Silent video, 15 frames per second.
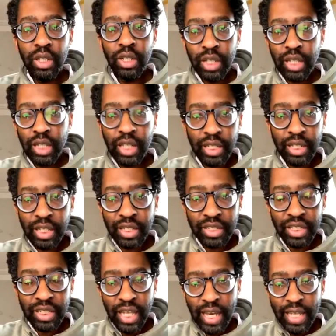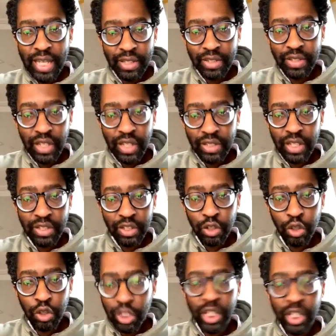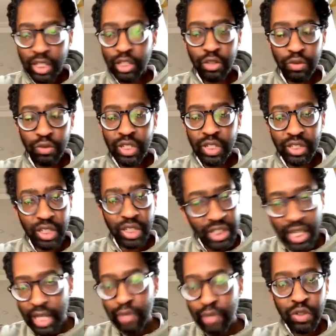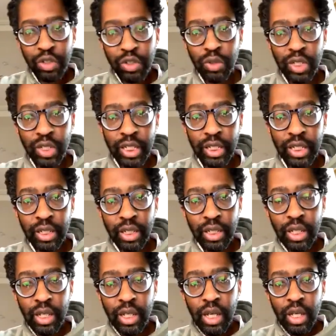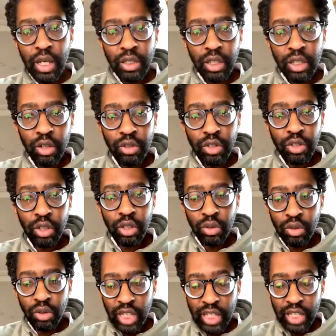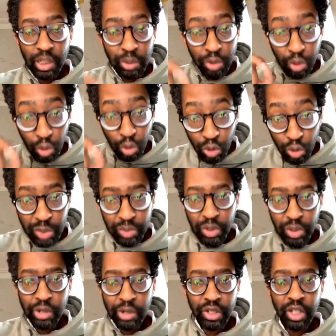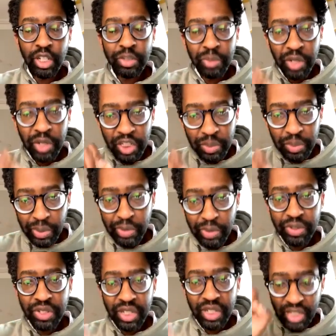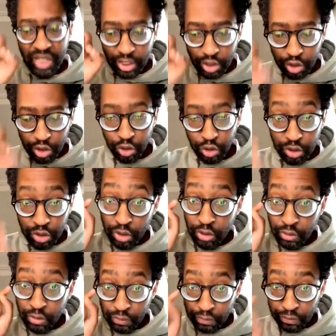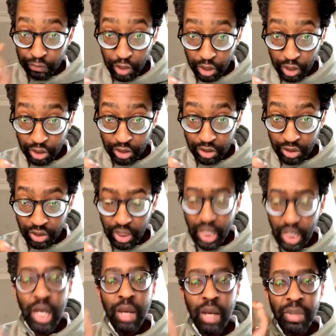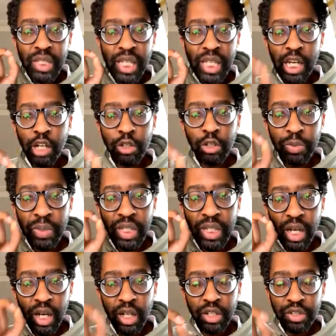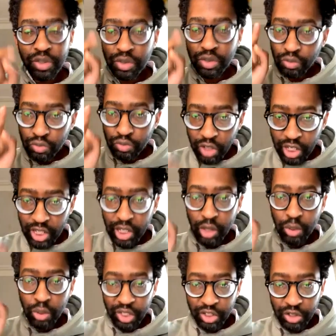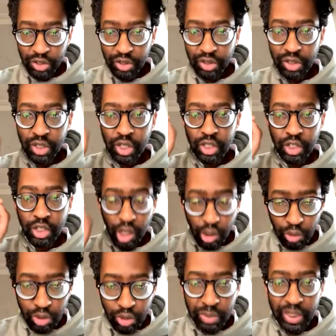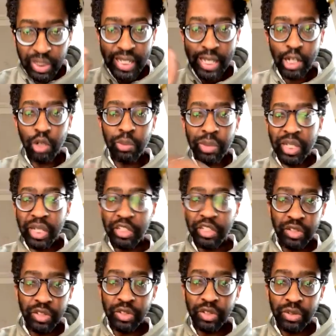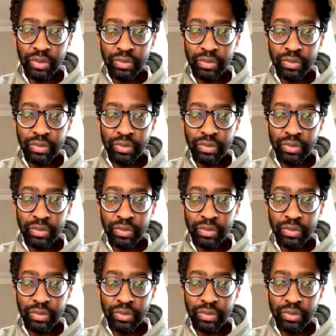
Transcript: That's the end. That's the cookie cutter on this. That's the end result here. So yes, I would always prioritize my experiences as a doctor first, because that helps me ask the right questions to ultimately help patients.